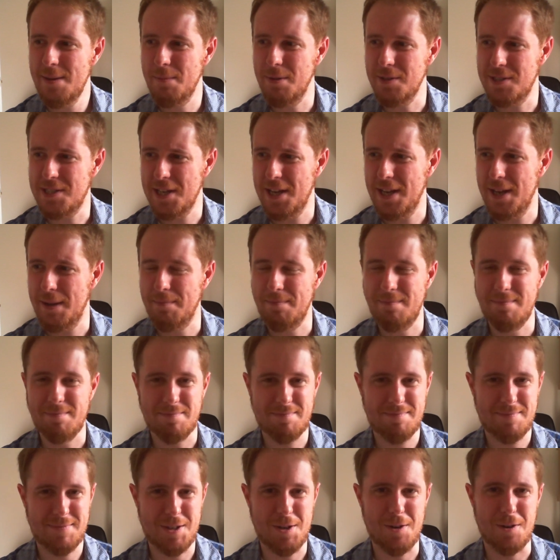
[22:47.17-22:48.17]
But,
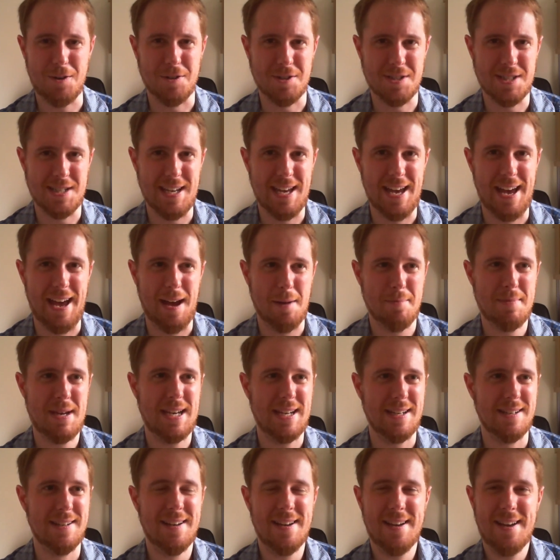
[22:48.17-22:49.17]
God, yeah, I
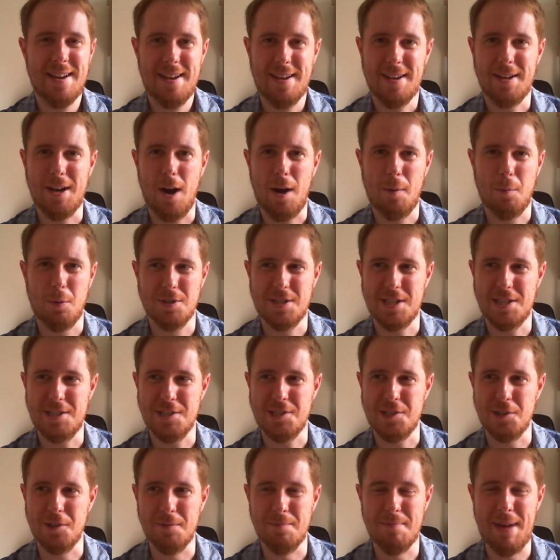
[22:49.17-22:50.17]
mean, you know, I wanted
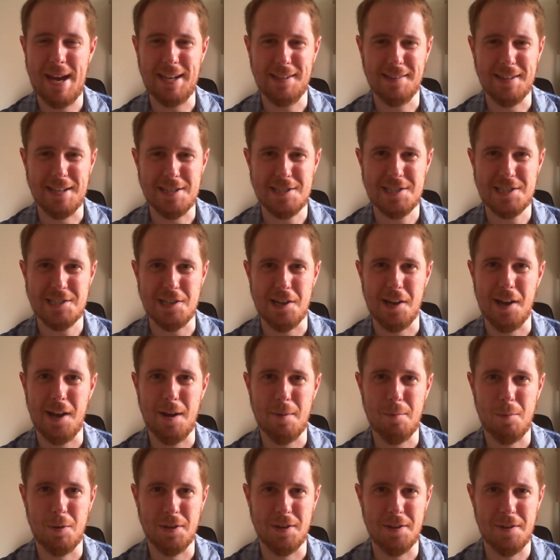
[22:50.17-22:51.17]
to sort of make this
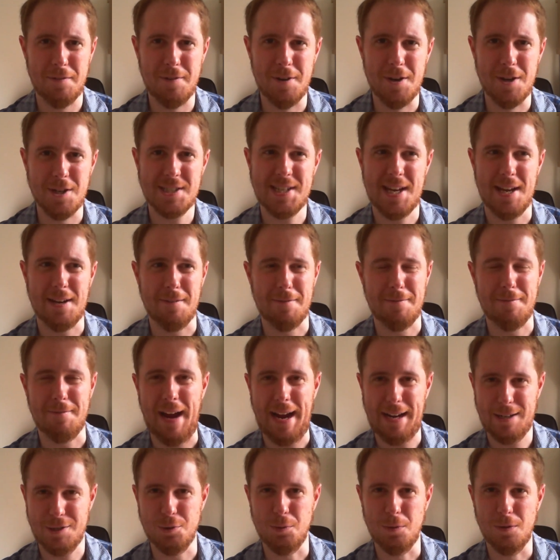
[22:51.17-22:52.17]
one of the first kind of
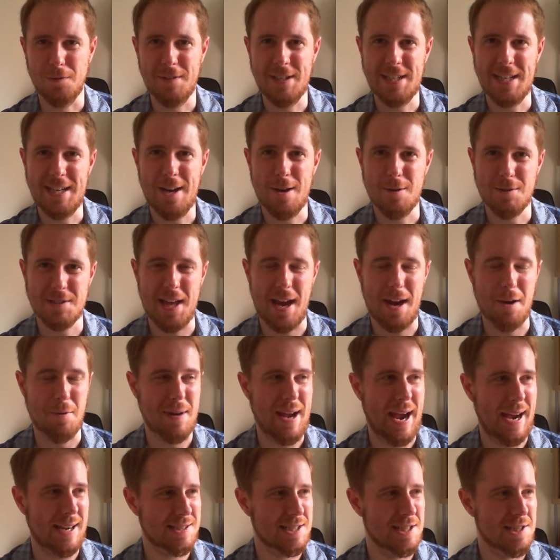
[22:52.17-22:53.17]
factual videos that I
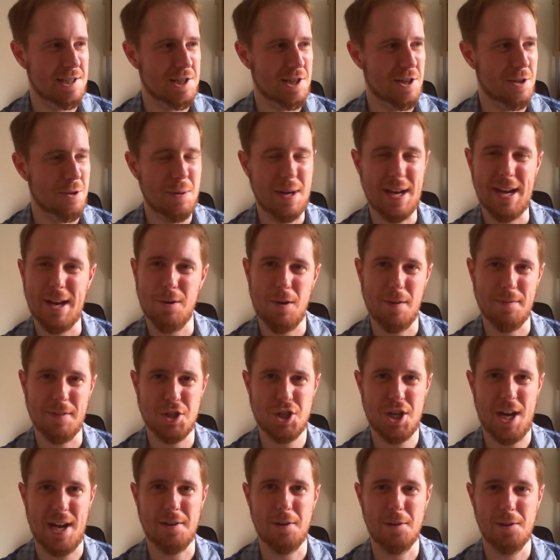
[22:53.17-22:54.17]
reacted to here on
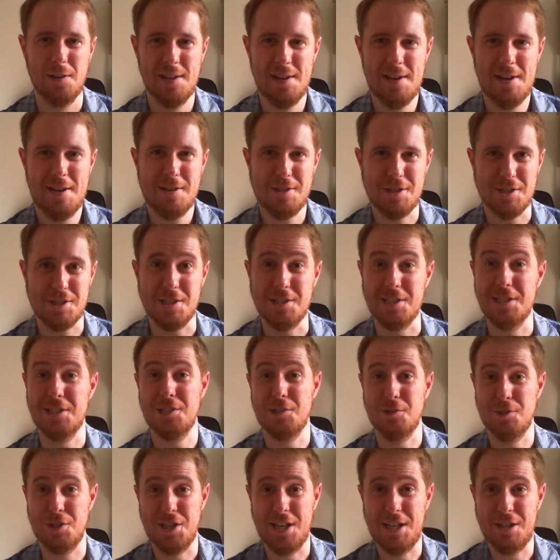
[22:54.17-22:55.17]
the channel, just because
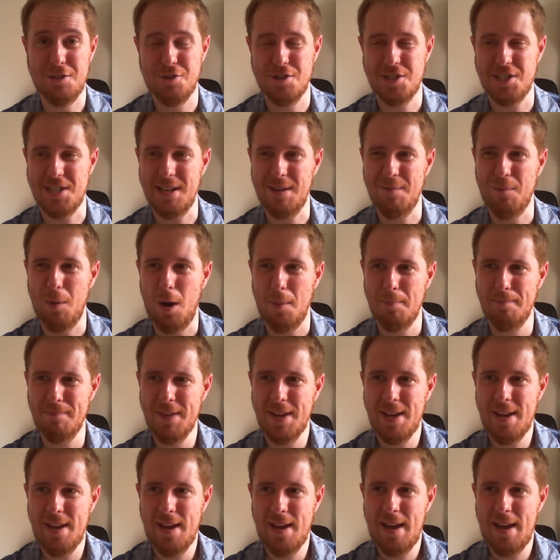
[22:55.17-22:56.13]
it's such an interesting one.